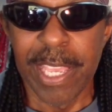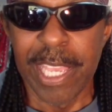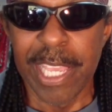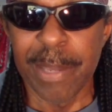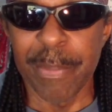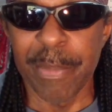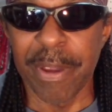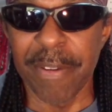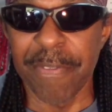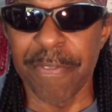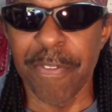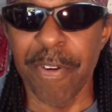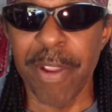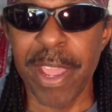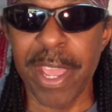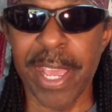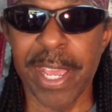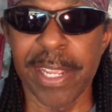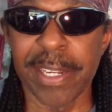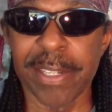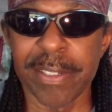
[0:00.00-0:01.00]
And my
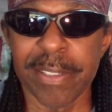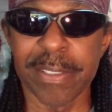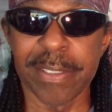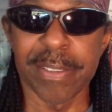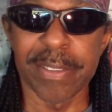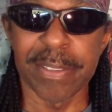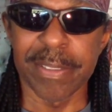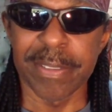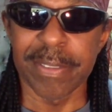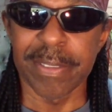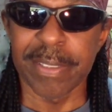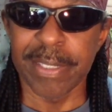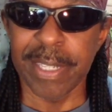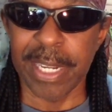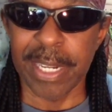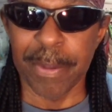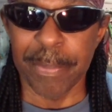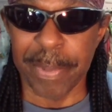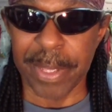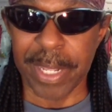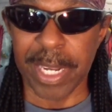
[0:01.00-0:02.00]
friend
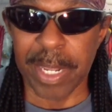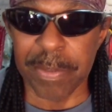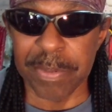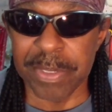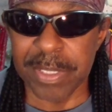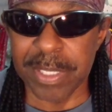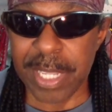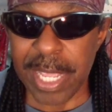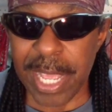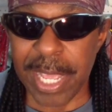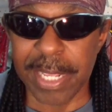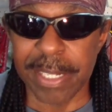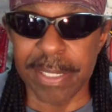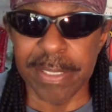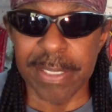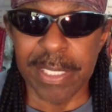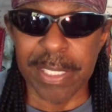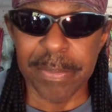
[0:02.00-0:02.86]
got a bit upset.